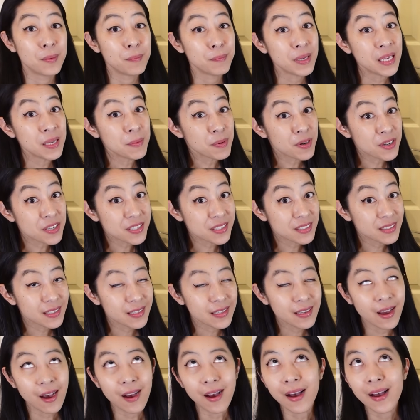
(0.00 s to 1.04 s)
Me
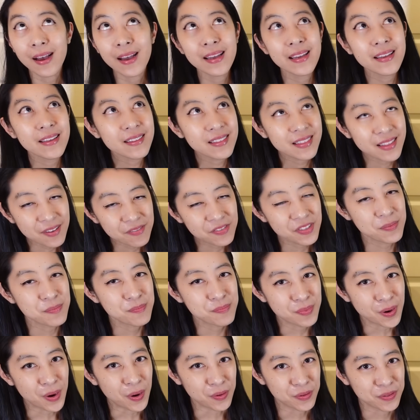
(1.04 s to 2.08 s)
personally, I love
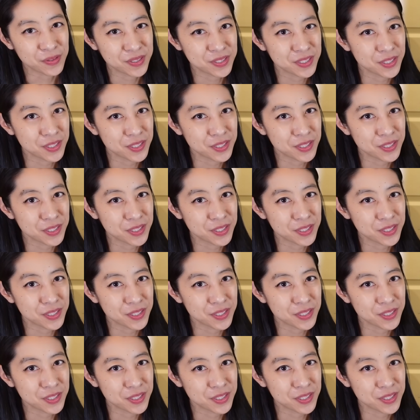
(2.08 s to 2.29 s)
them both.